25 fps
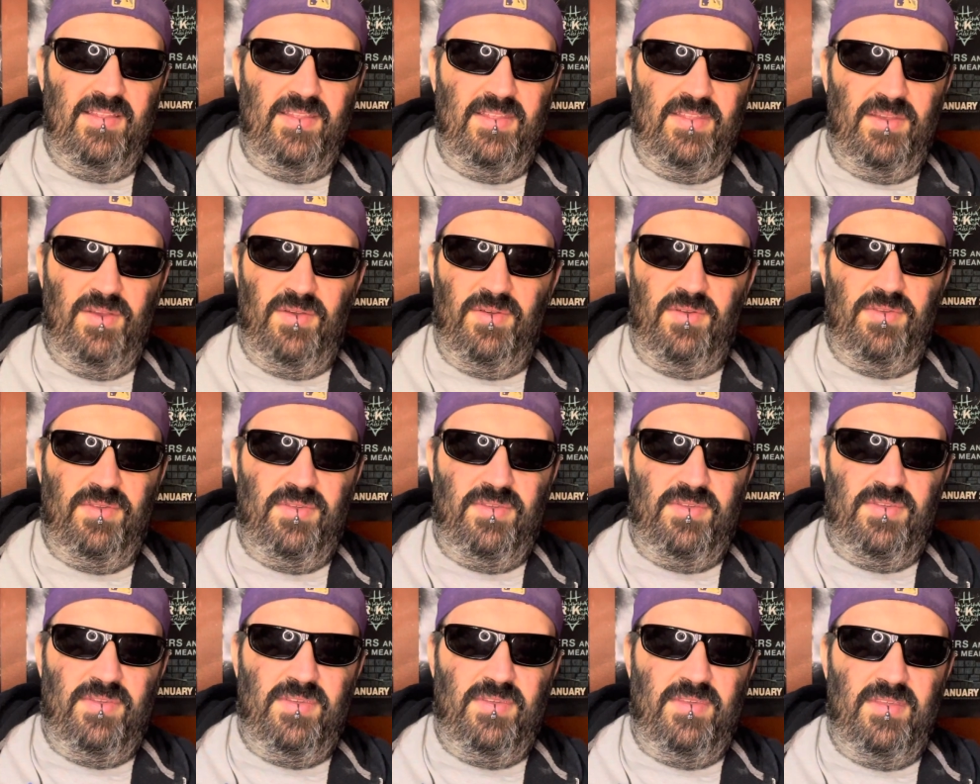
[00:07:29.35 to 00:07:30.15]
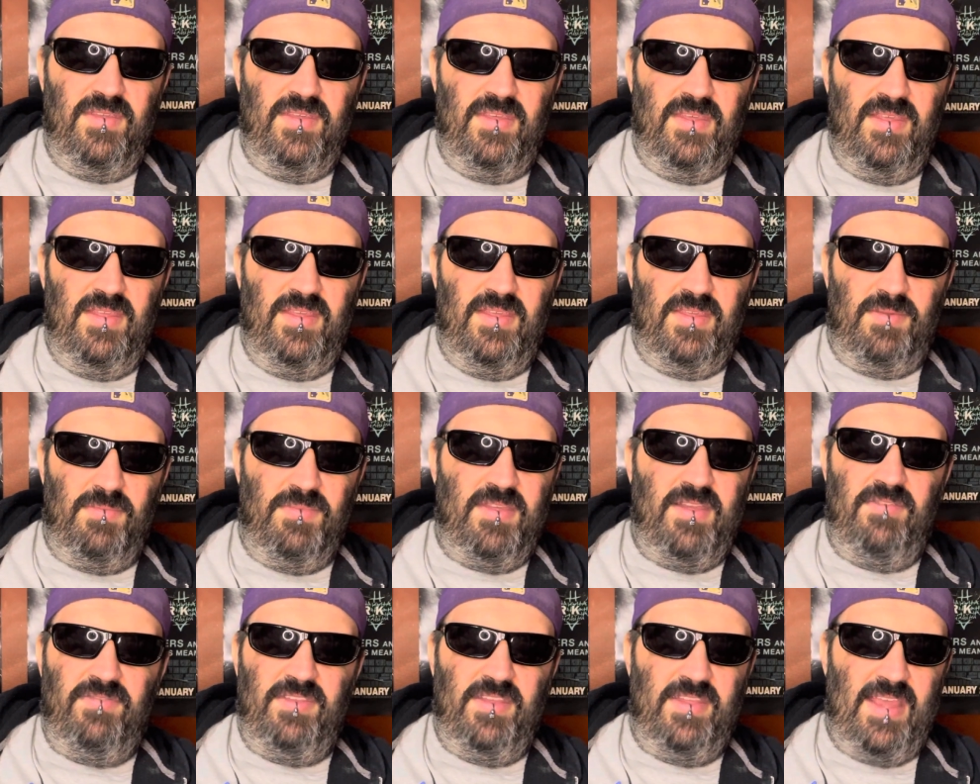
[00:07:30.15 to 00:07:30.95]
There's some
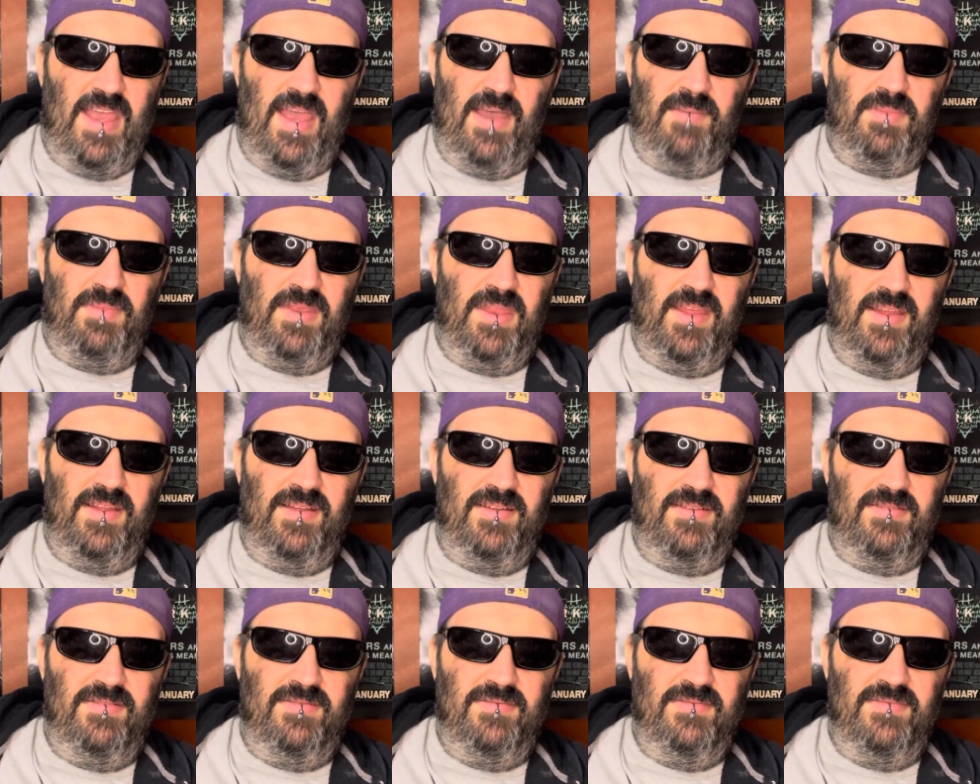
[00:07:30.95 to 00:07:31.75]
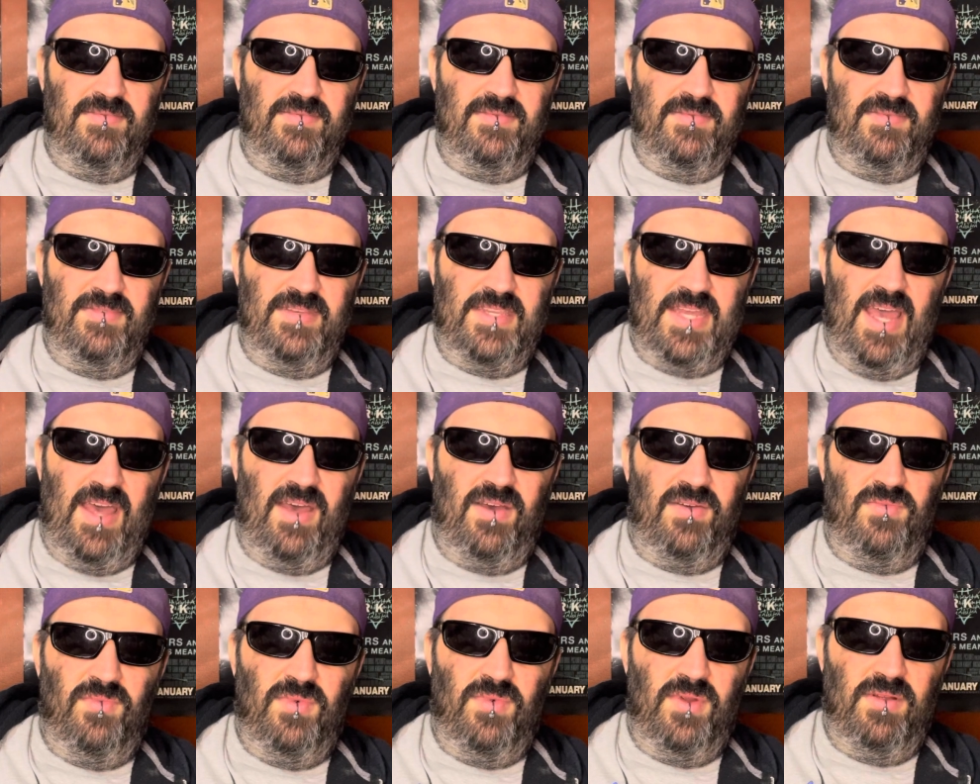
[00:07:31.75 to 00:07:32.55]
stuff that's happening
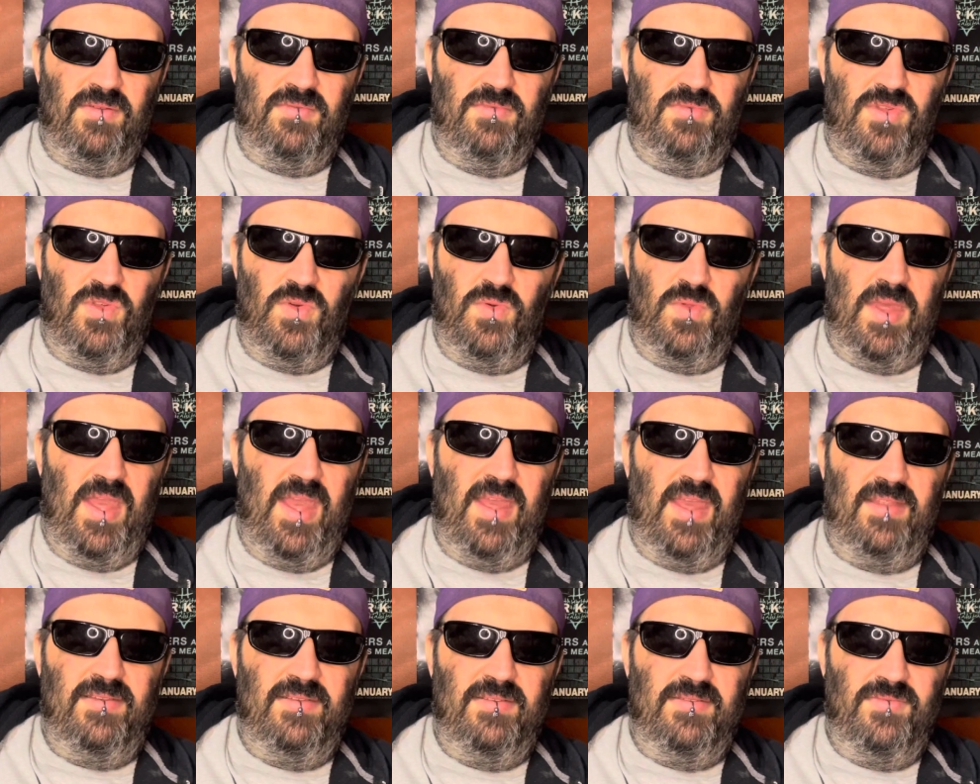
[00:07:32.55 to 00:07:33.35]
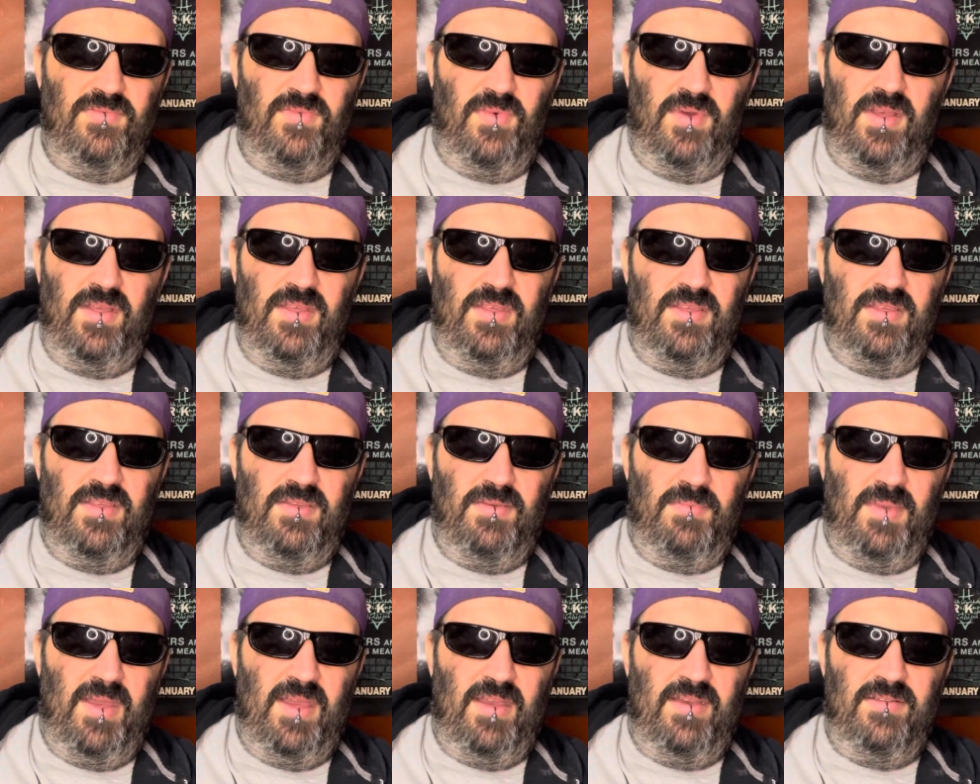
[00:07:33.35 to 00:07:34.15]
down where Juliette was
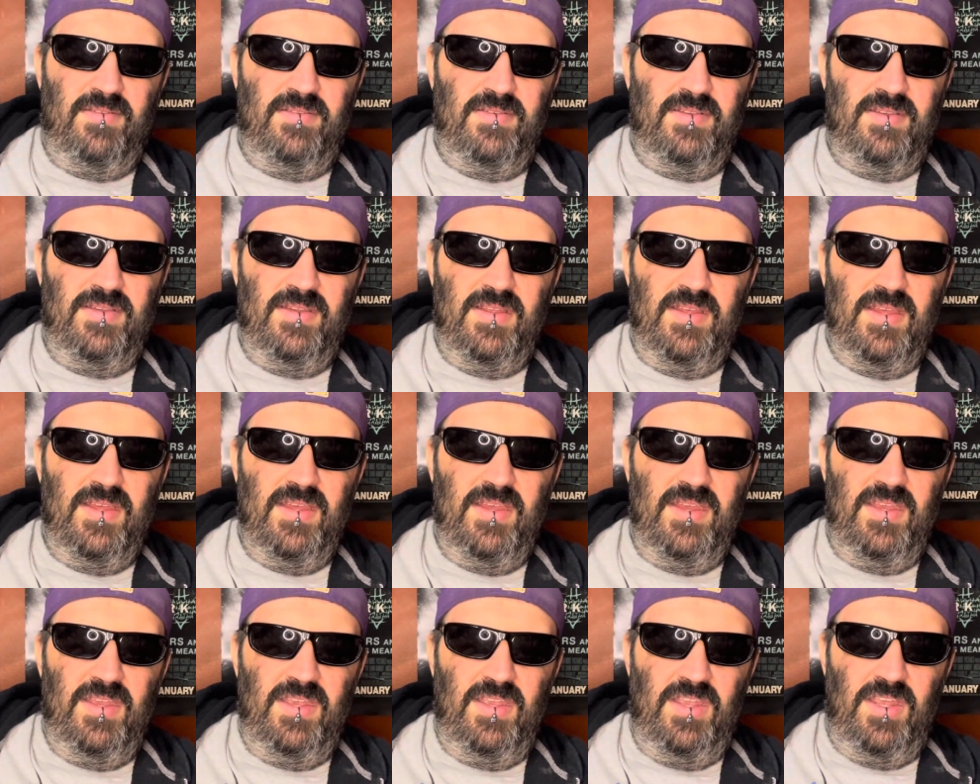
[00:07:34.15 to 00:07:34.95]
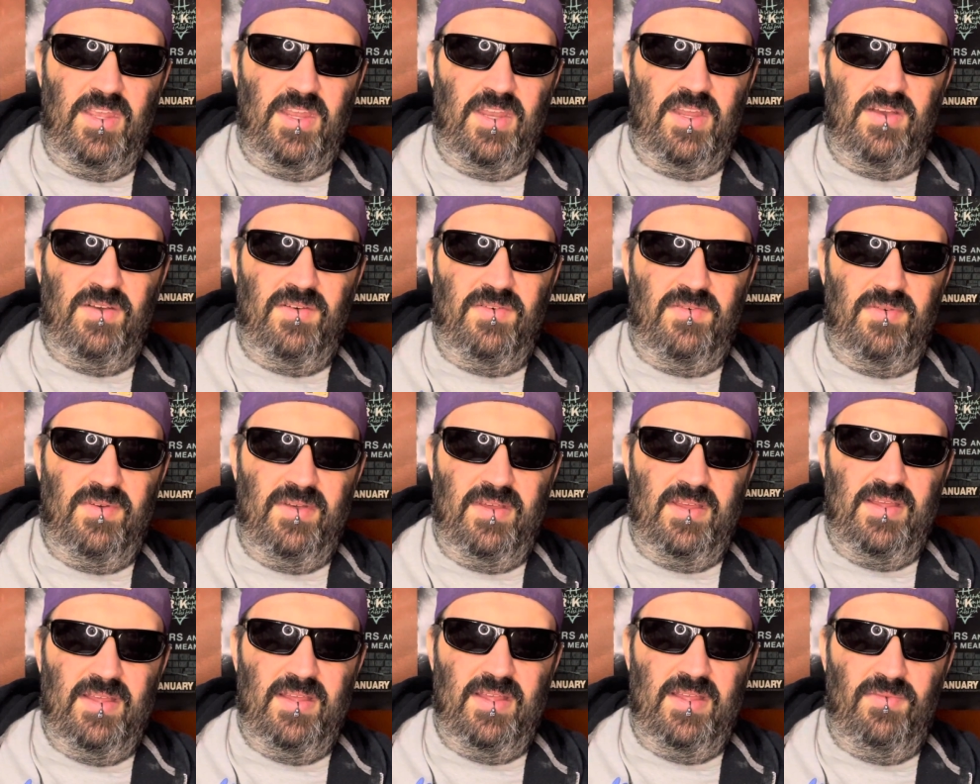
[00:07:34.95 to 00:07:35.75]
about, you know,
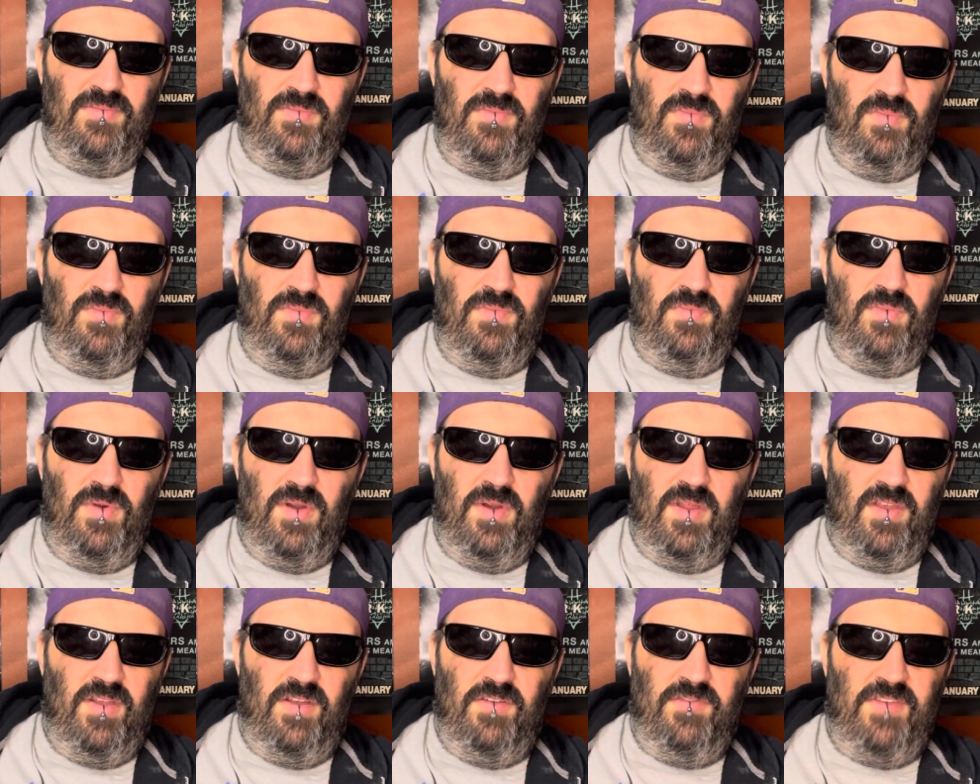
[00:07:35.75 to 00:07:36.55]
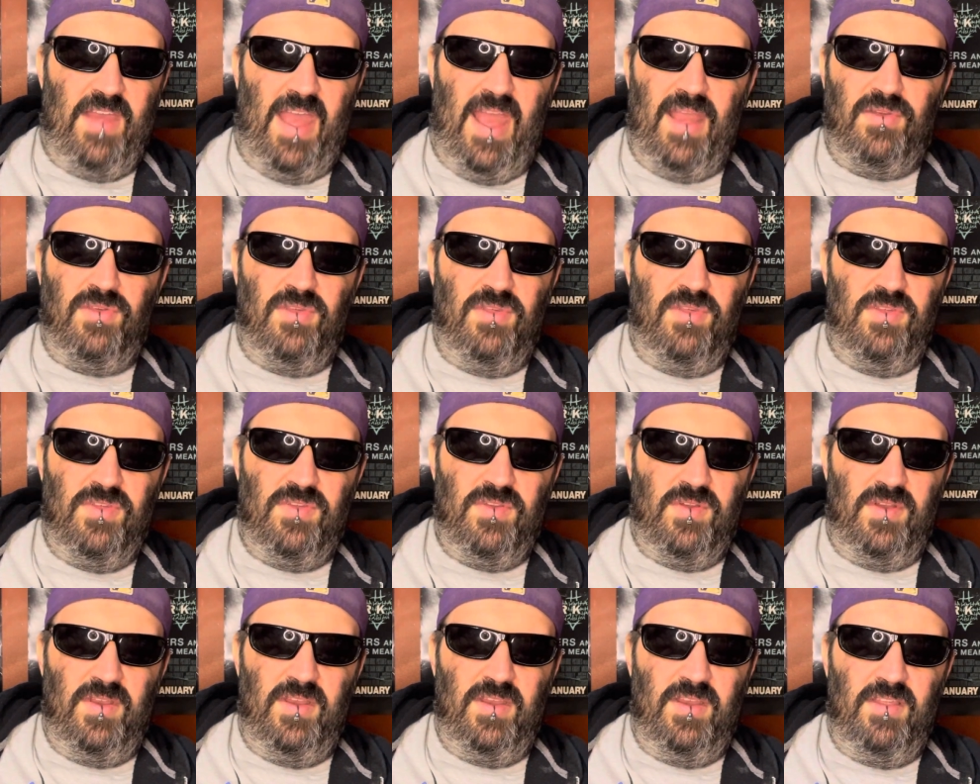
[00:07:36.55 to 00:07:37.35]
where their factions
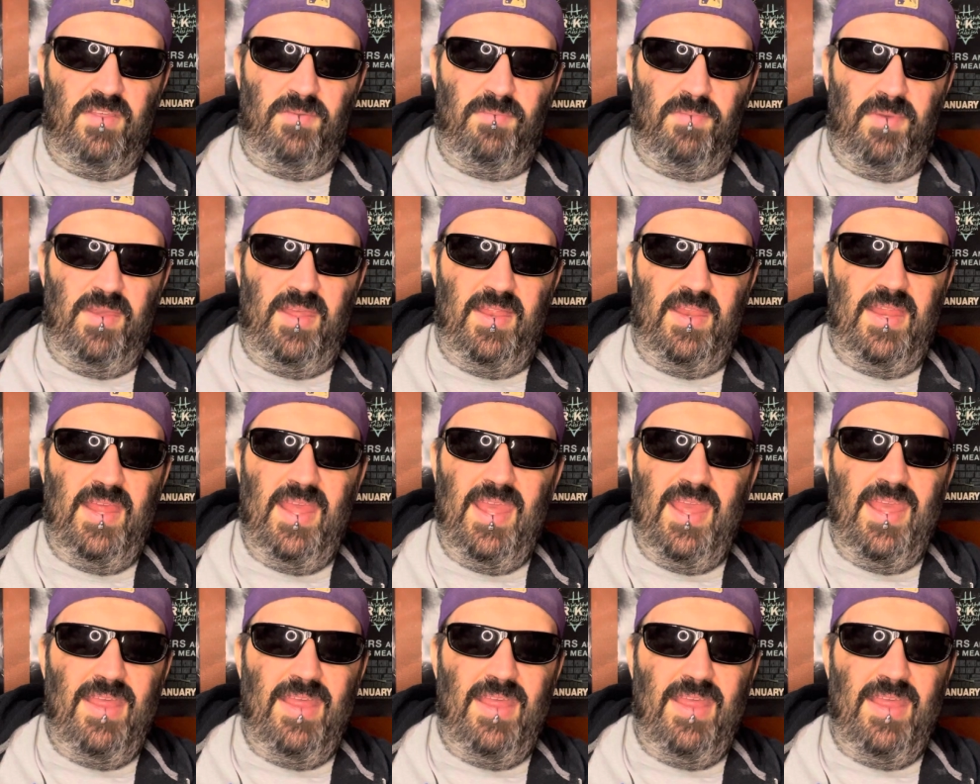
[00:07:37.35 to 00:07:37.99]
starting to split.